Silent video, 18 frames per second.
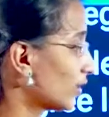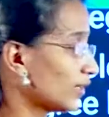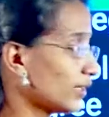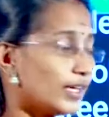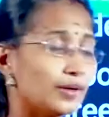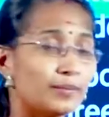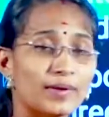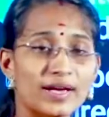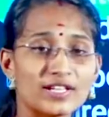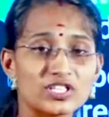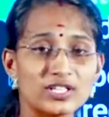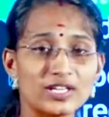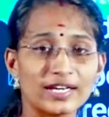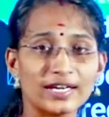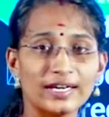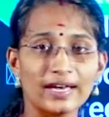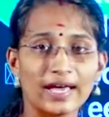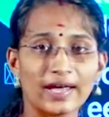the
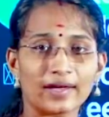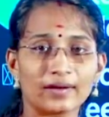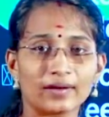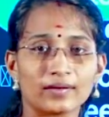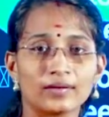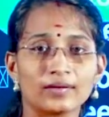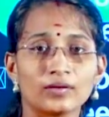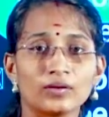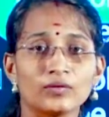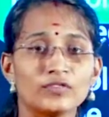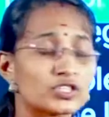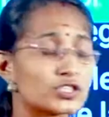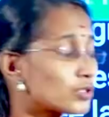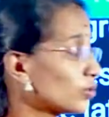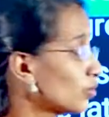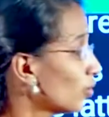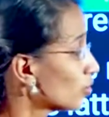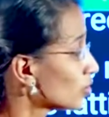imaginary line which
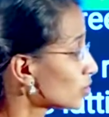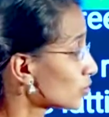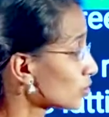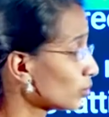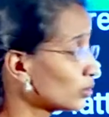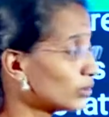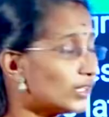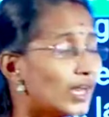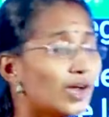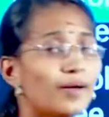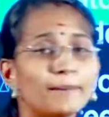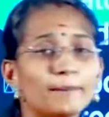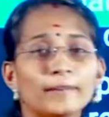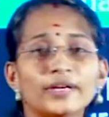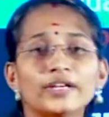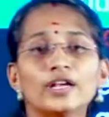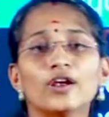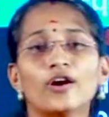goes through the
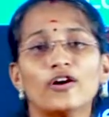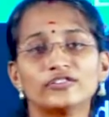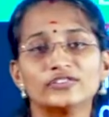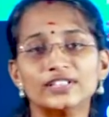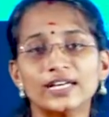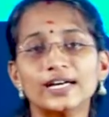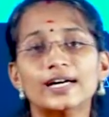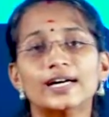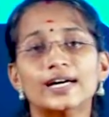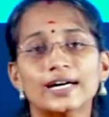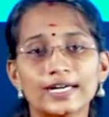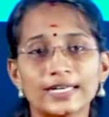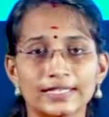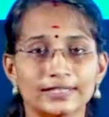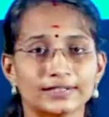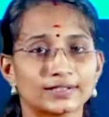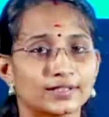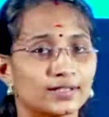middle of the
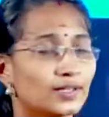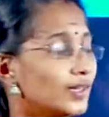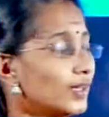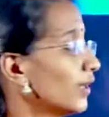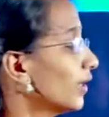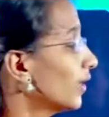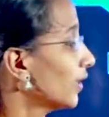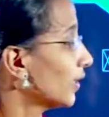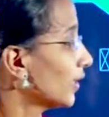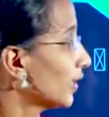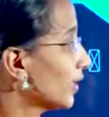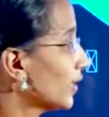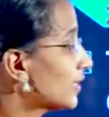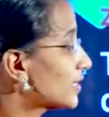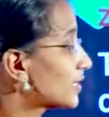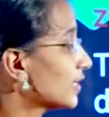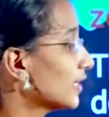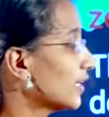earth,
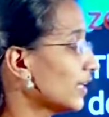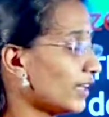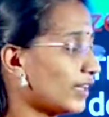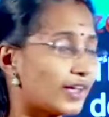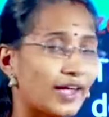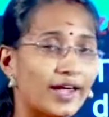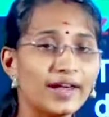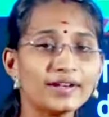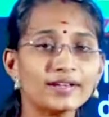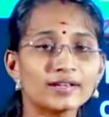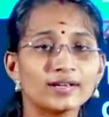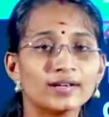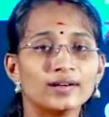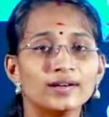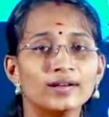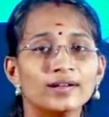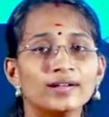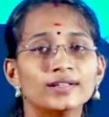it indicates
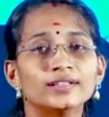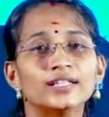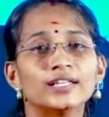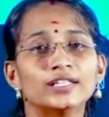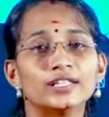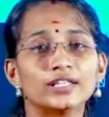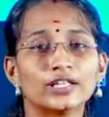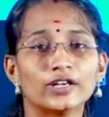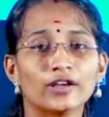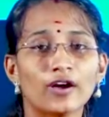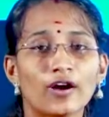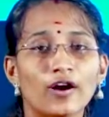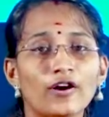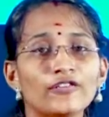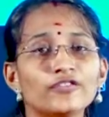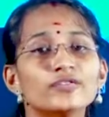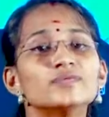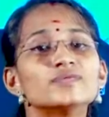the degree
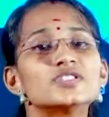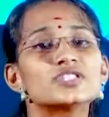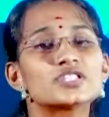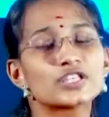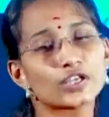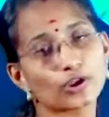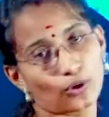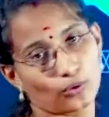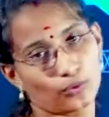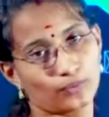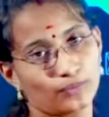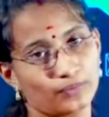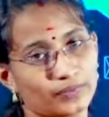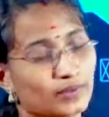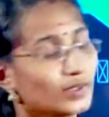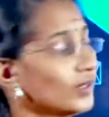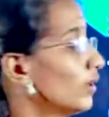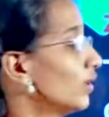of 0.
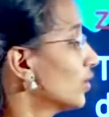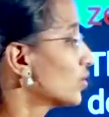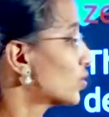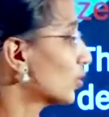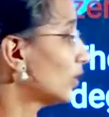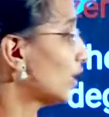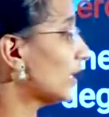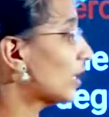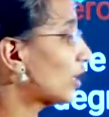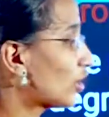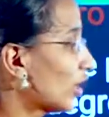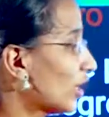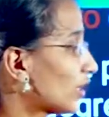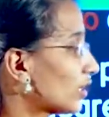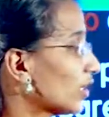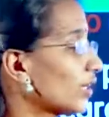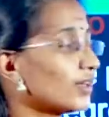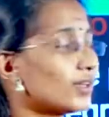So, the
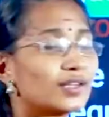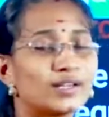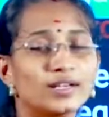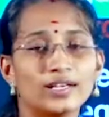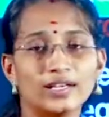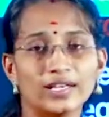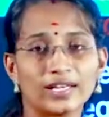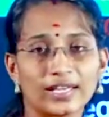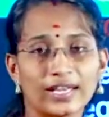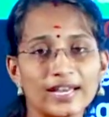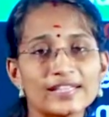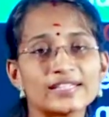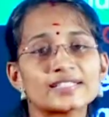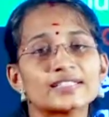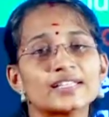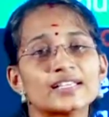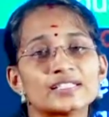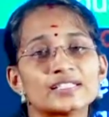equator indicates the